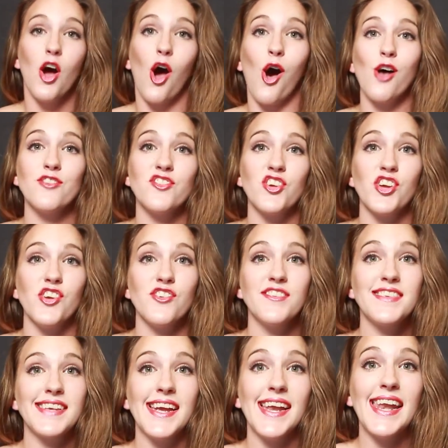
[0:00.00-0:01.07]
Also, your
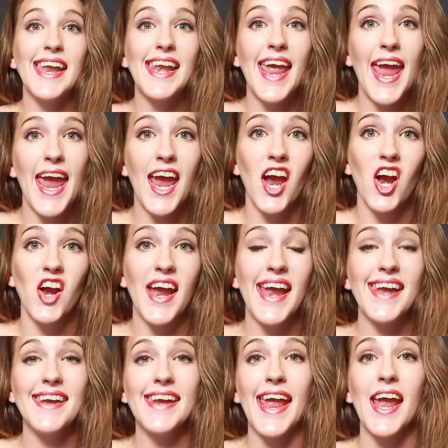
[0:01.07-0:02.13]
skin and hair
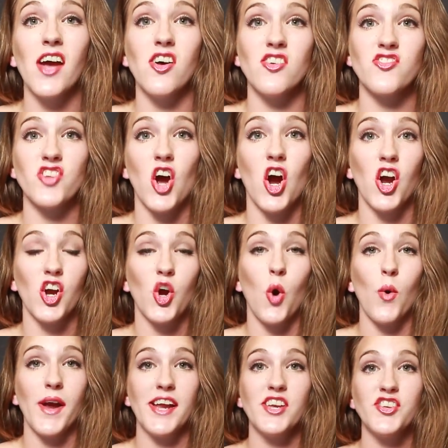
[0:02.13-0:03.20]
and nails are
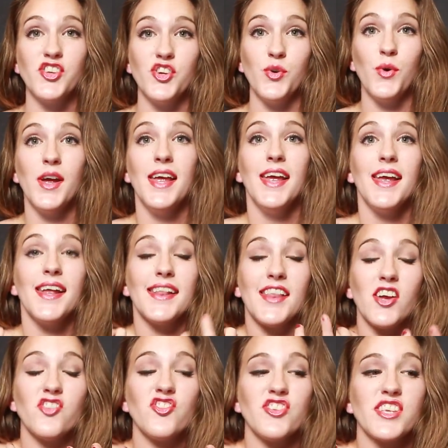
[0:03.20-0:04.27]
going to,
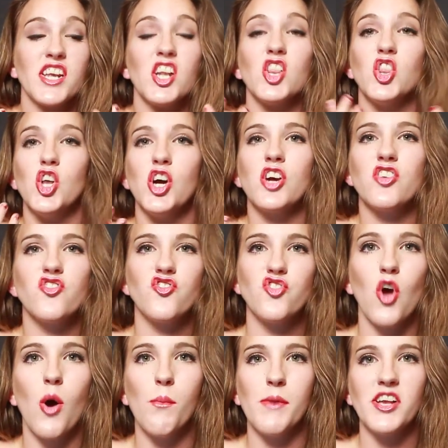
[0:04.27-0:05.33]
they're just going to look
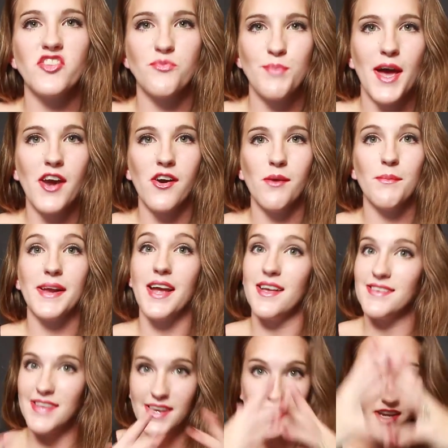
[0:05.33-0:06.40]
so much better
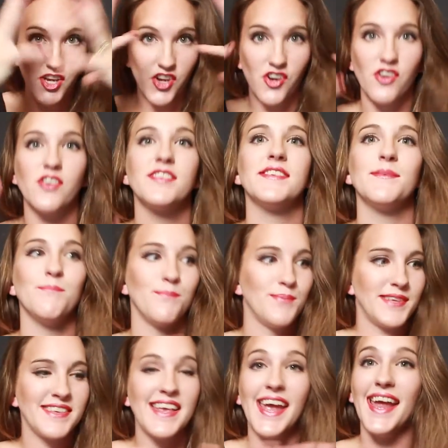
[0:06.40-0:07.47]
because your
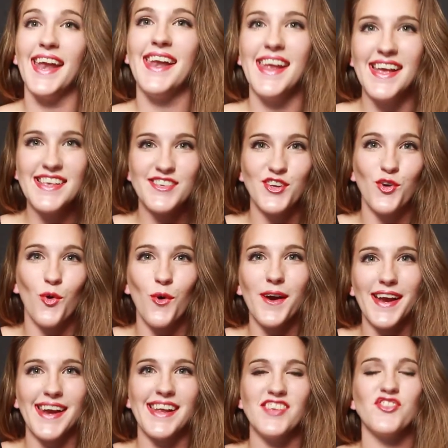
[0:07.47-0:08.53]
skin is an
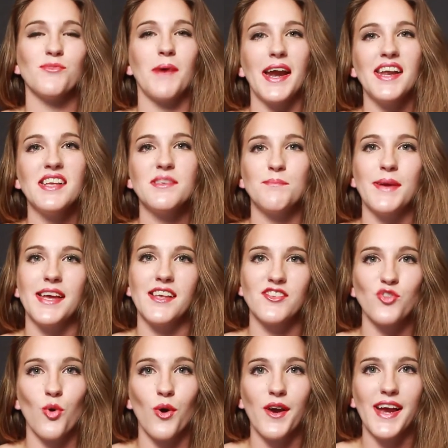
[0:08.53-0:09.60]
organ. It's your body's
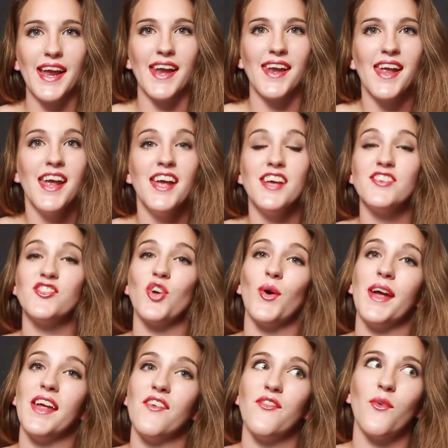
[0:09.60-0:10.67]
biggest organ. So
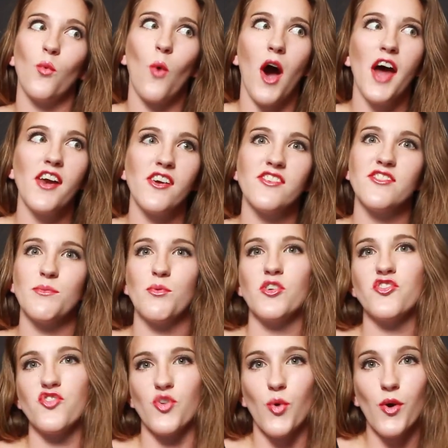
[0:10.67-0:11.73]
if water
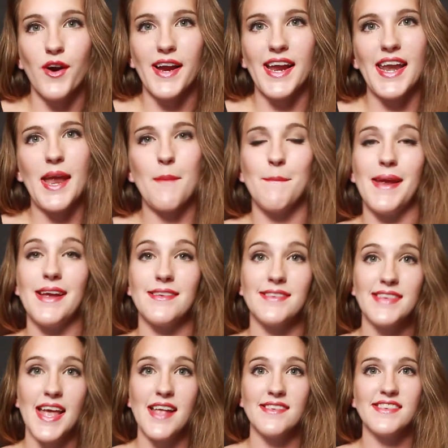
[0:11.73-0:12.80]
supports your organ, it makes
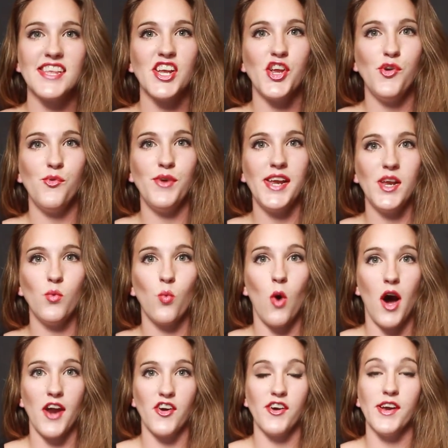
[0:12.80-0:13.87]
sense that you need
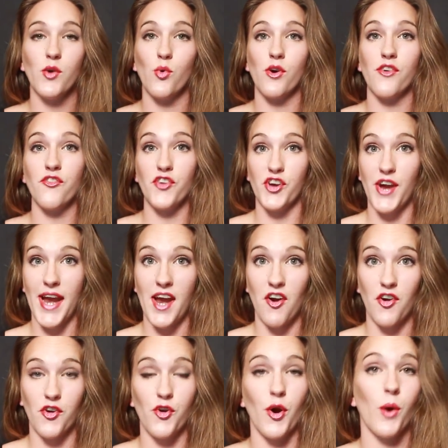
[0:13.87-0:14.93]
water in order for your
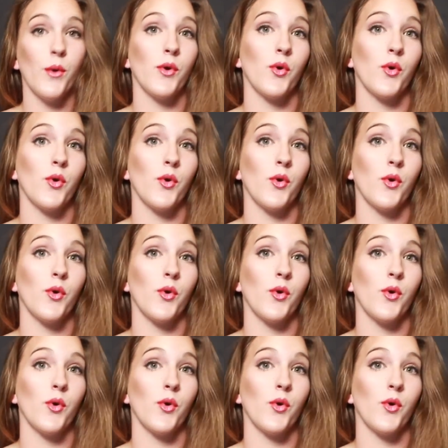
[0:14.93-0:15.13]
hair to grow,